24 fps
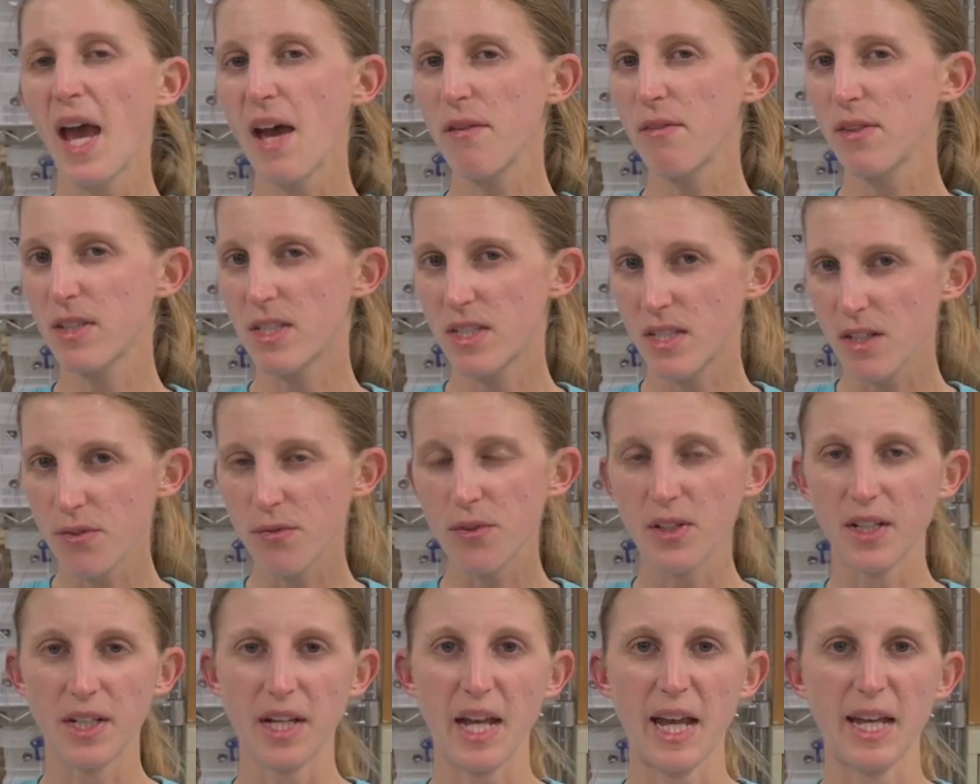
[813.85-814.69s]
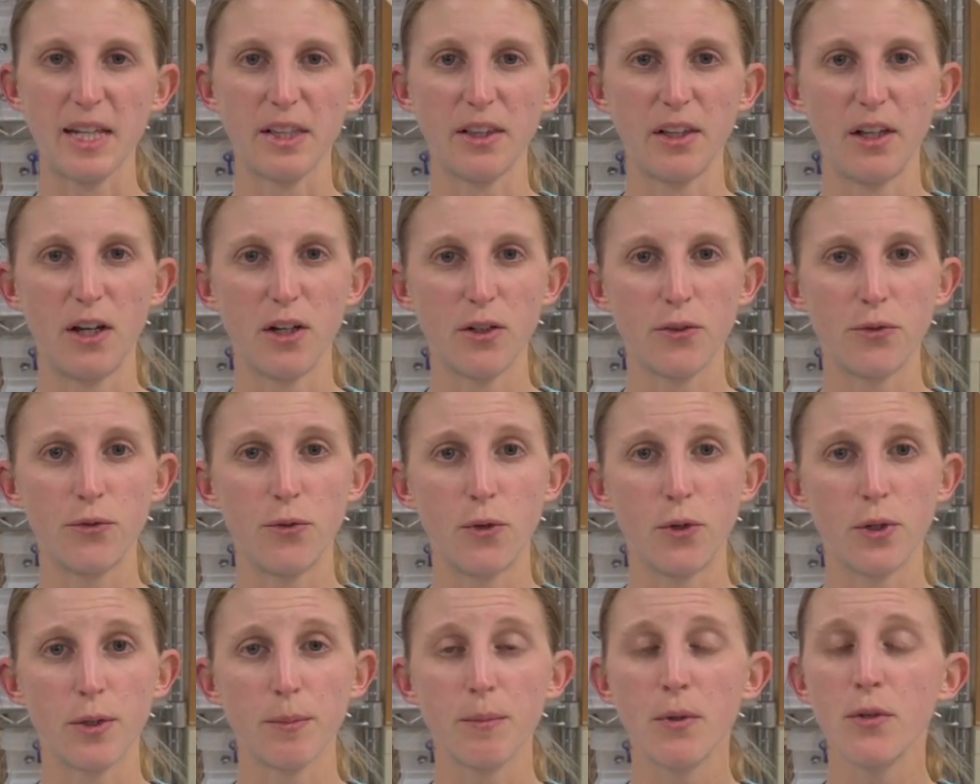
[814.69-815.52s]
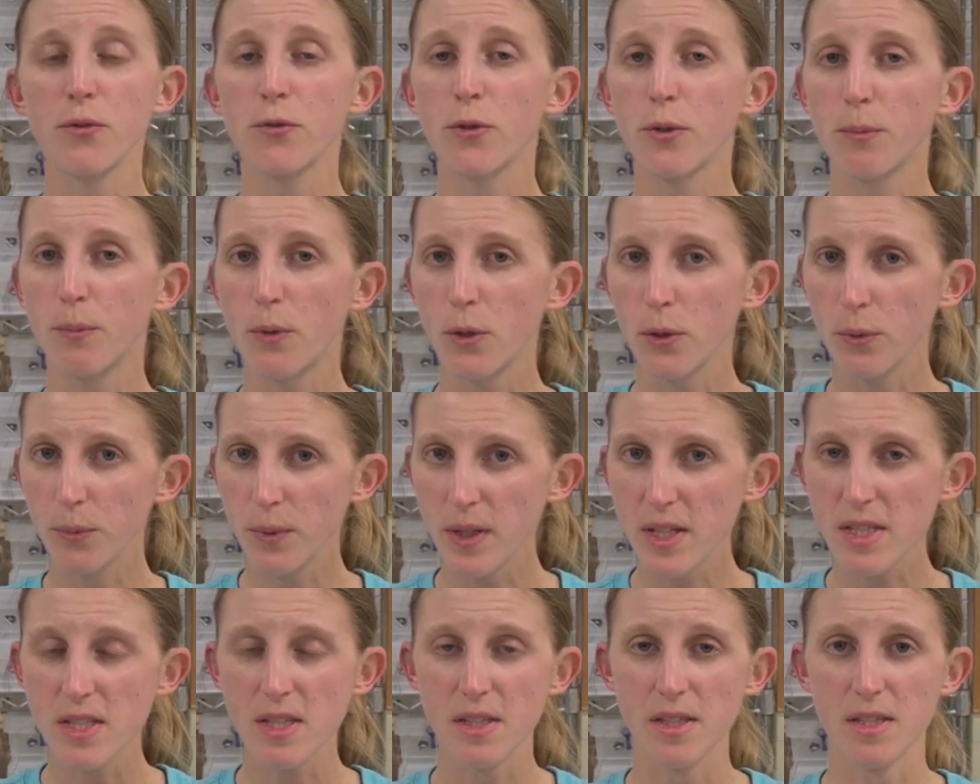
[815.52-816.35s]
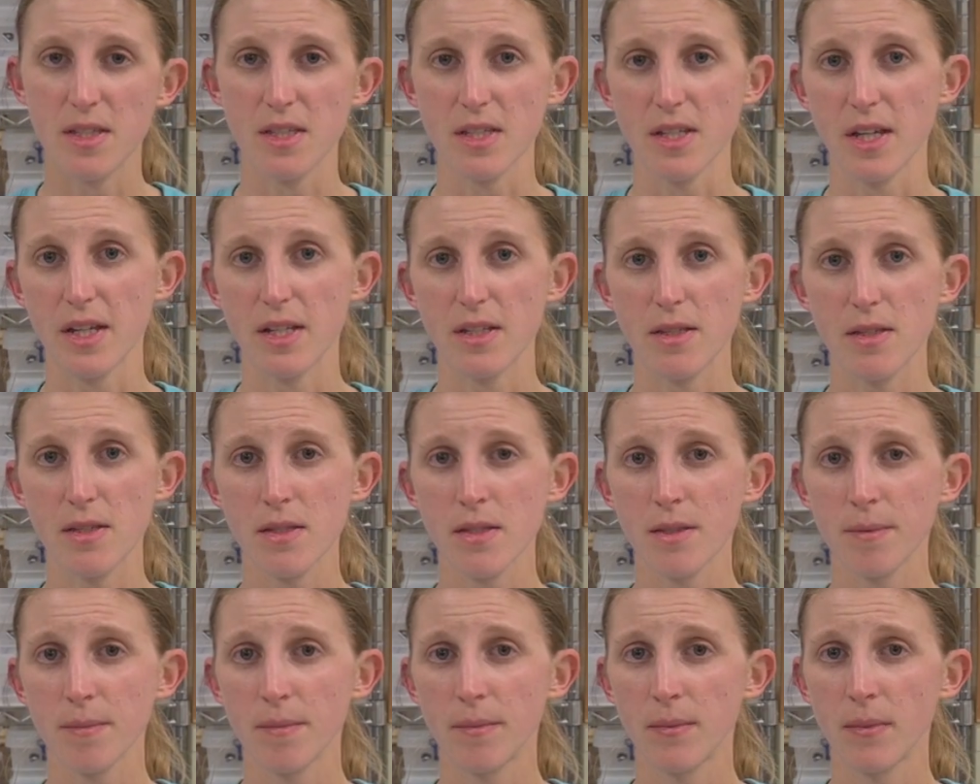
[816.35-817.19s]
have a different catalog form for more recent sites